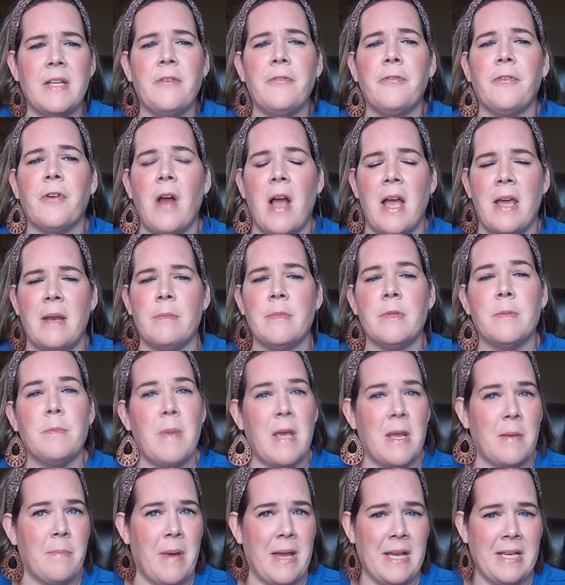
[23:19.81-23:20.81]
for items
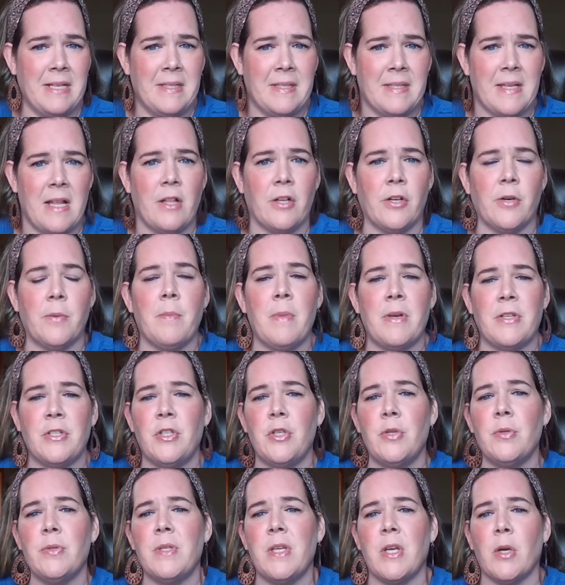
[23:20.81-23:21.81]
made by a seller must
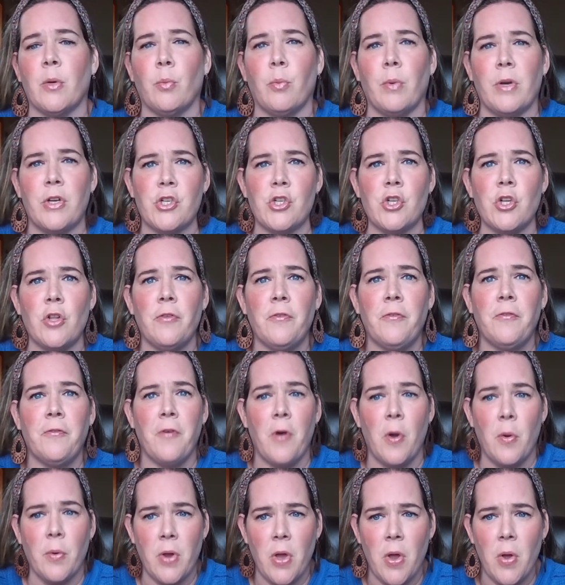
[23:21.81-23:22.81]
use the original
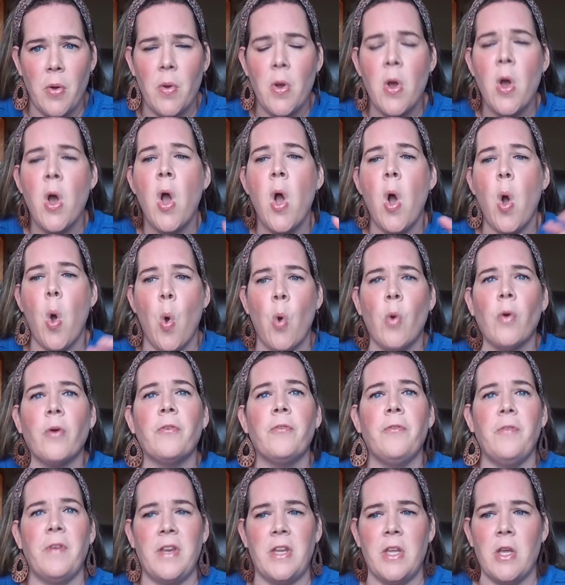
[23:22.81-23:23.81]
photo or
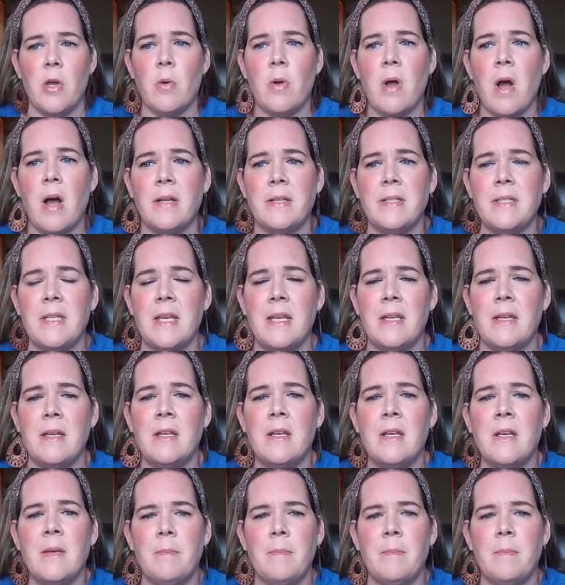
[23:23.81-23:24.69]
video content,